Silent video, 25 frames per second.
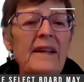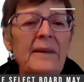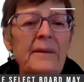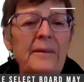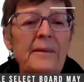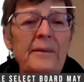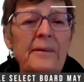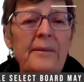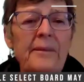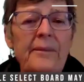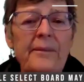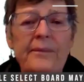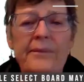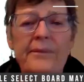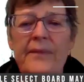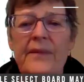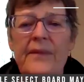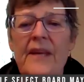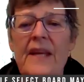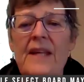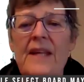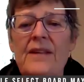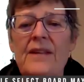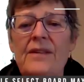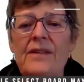second.
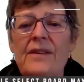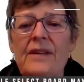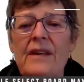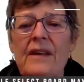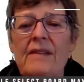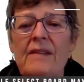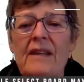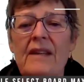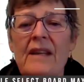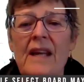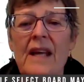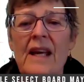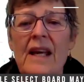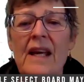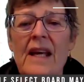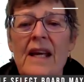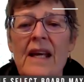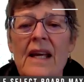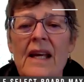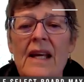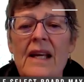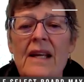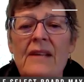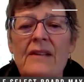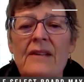Thank you, second. David.
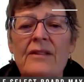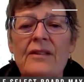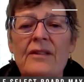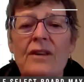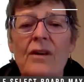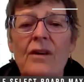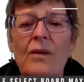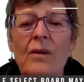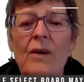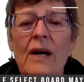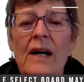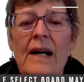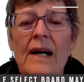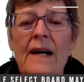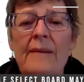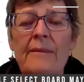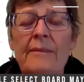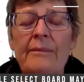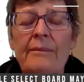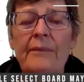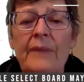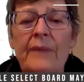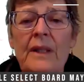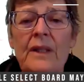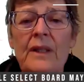So
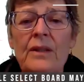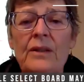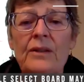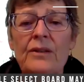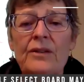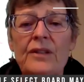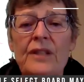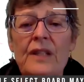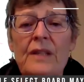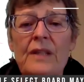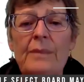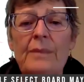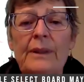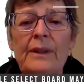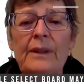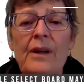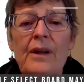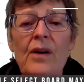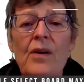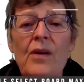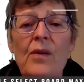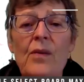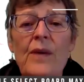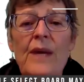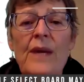um, you'll see
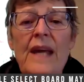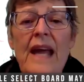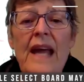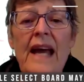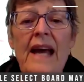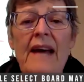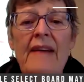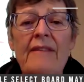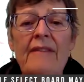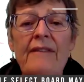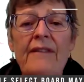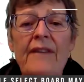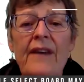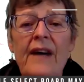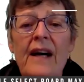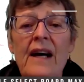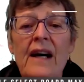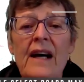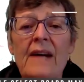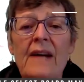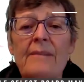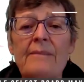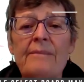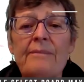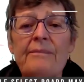below we have
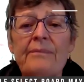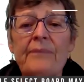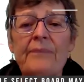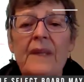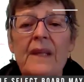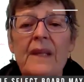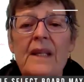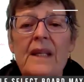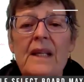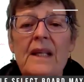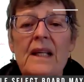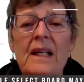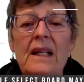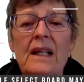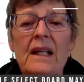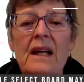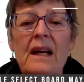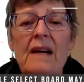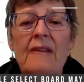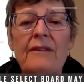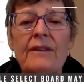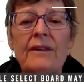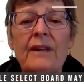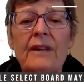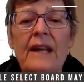um, a
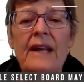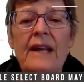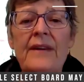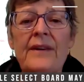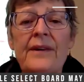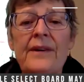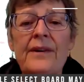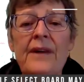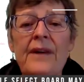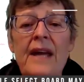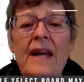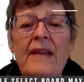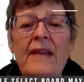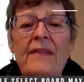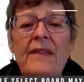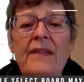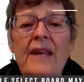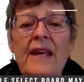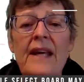cover letter and